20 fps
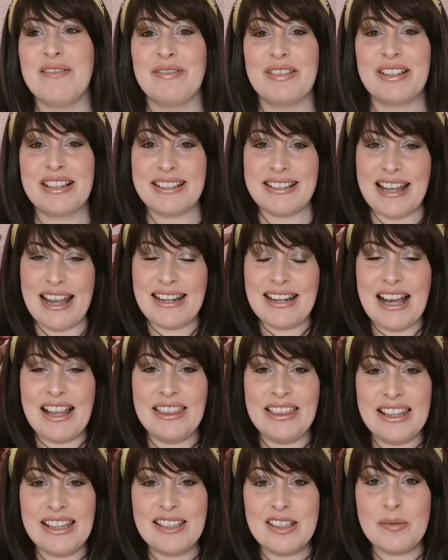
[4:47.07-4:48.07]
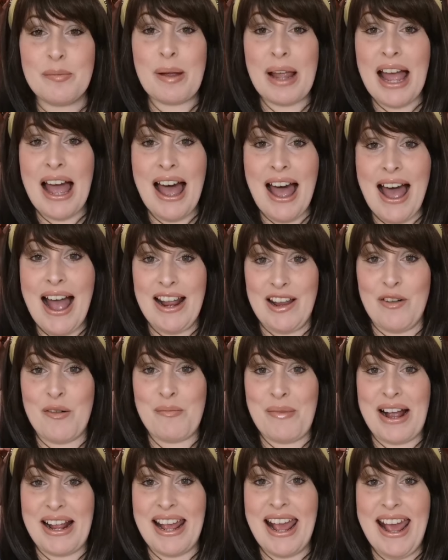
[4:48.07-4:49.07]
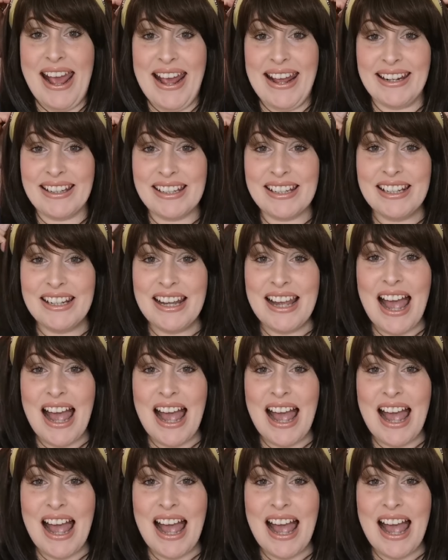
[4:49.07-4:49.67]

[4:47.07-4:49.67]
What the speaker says: sit a little bit high on my head,